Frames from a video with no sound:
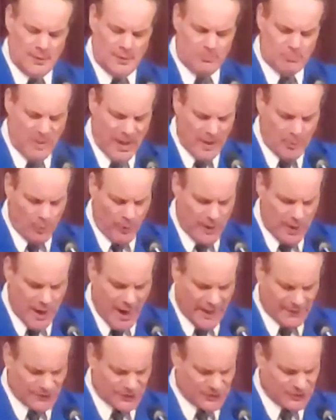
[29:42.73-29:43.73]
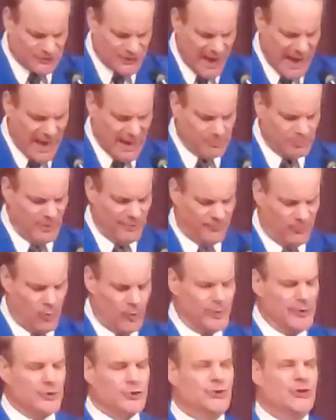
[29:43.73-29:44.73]
May we not stand
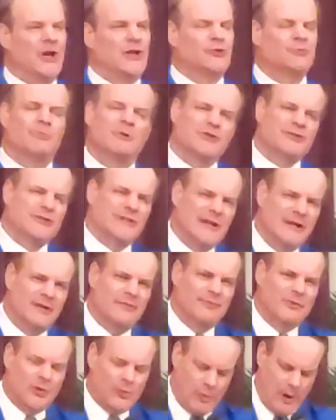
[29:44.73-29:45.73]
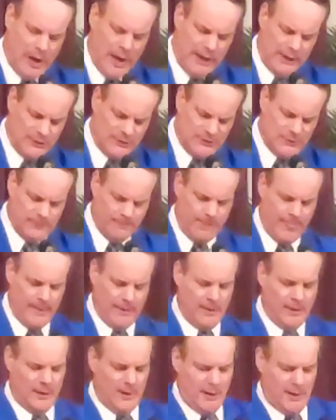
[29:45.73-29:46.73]
before the judgment seat of Christ
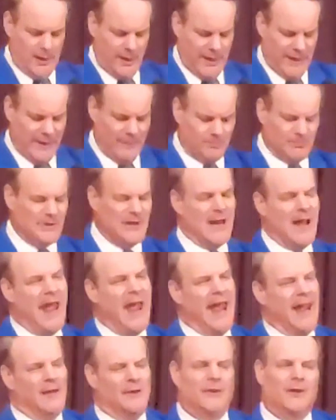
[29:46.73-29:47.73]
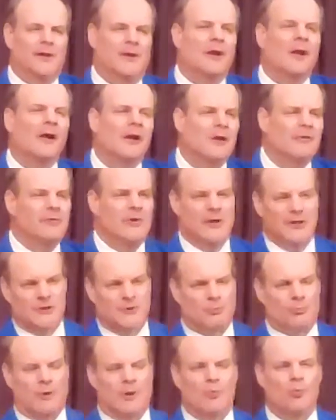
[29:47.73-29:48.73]
empty handed of
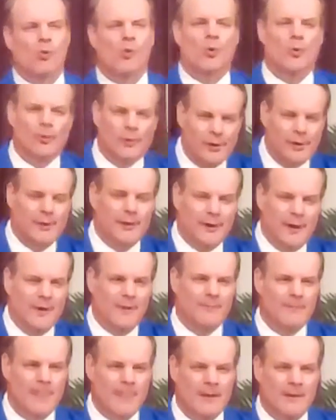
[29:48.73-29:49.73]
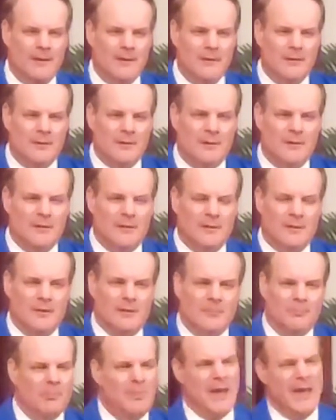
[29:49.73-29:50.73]
his reward.
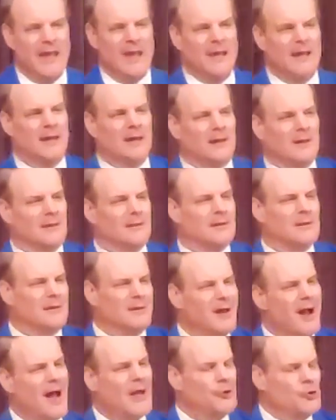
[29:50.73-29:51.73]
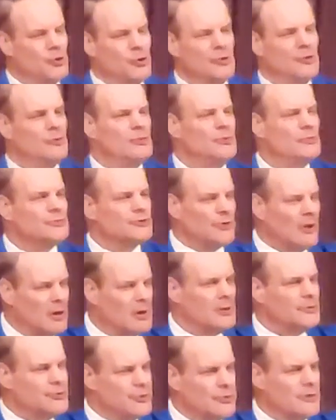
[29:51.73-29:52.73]
May God use
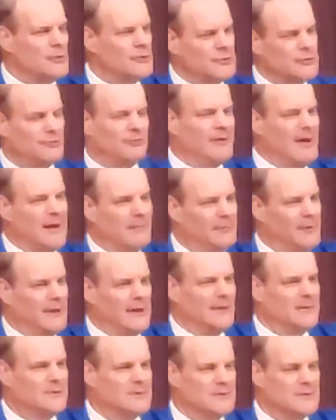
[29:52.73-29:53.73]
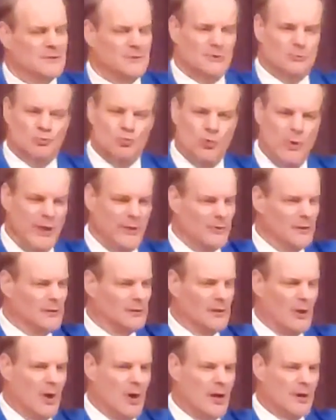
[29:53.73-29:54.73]
our church family to win the
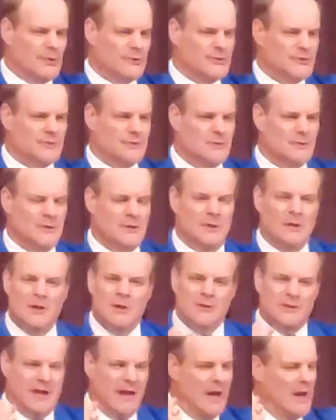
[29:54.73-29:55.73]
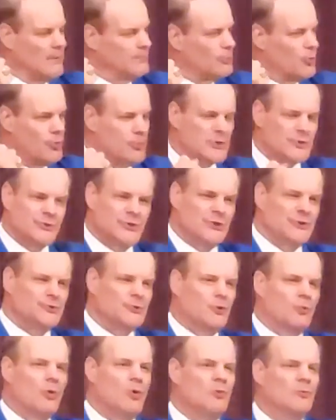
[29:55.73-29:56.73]
lost, to help Christians
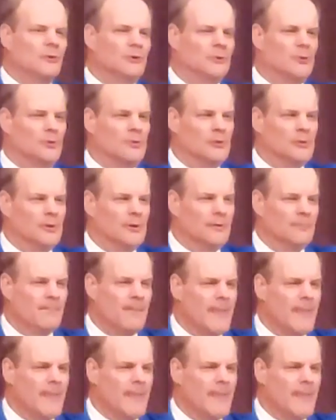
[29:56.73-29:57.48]
grow in the Lord,